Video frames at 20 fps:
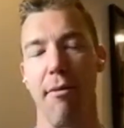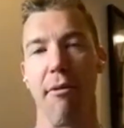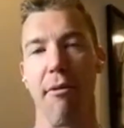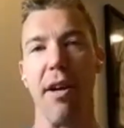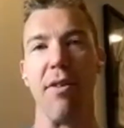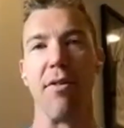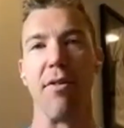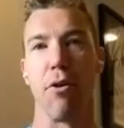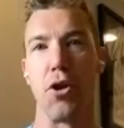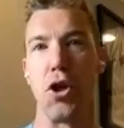There's
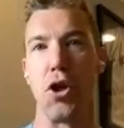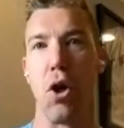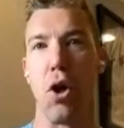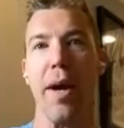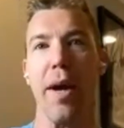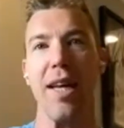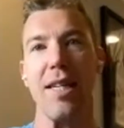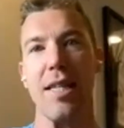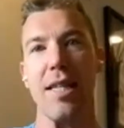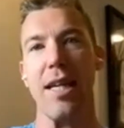some different
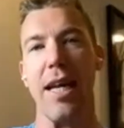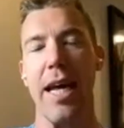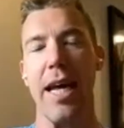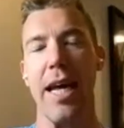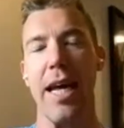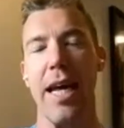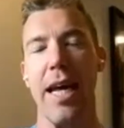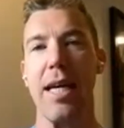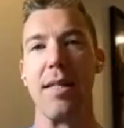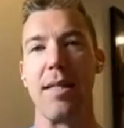research showing
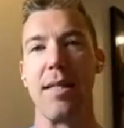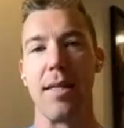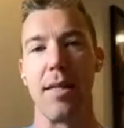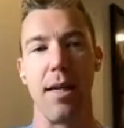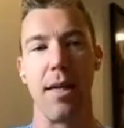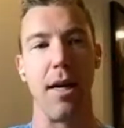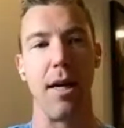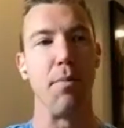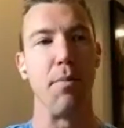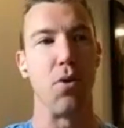it to
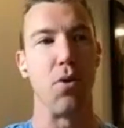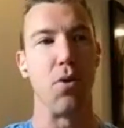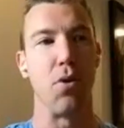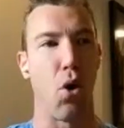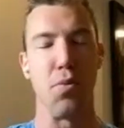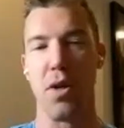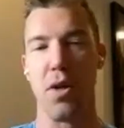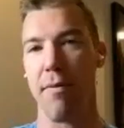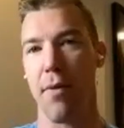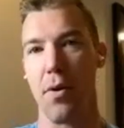enhance
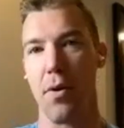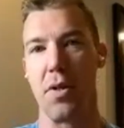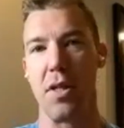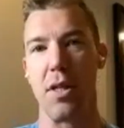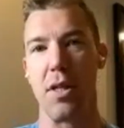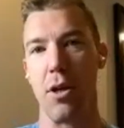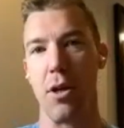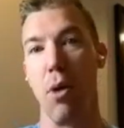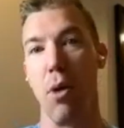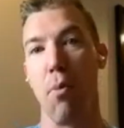
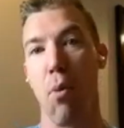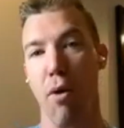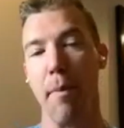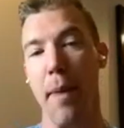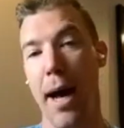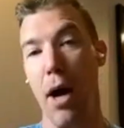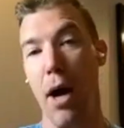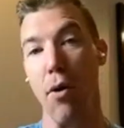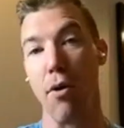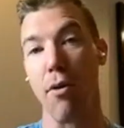absorption versus
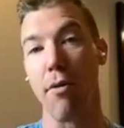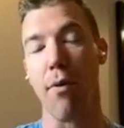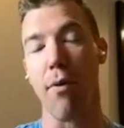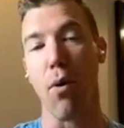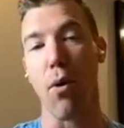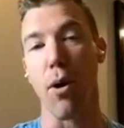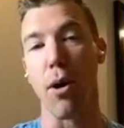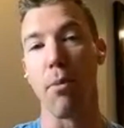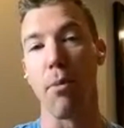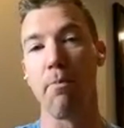more of a
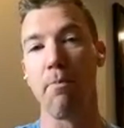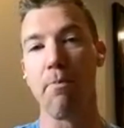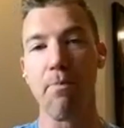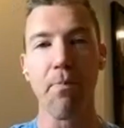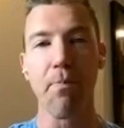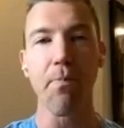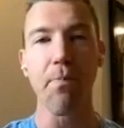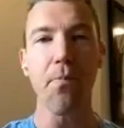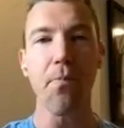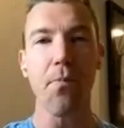powder form.